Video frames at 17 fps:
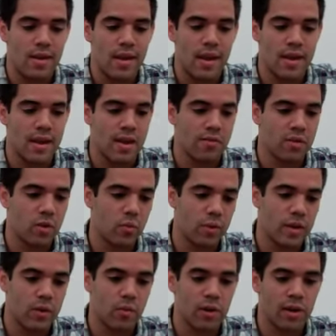and every
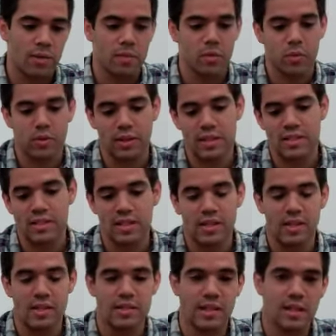week we're going to be
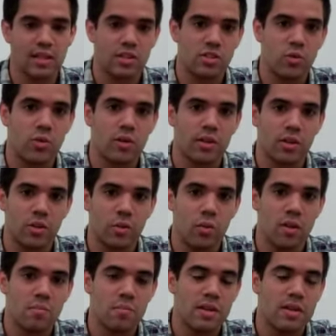releasing these like short little
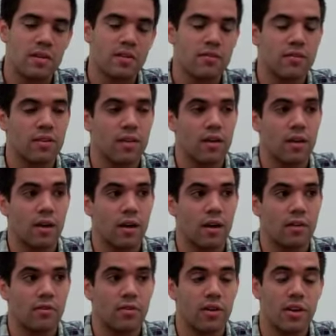one minute
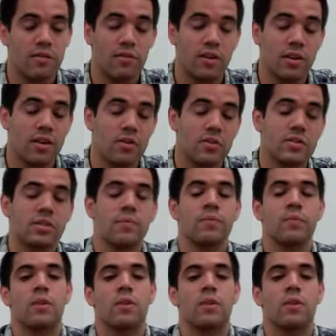uh, funny videos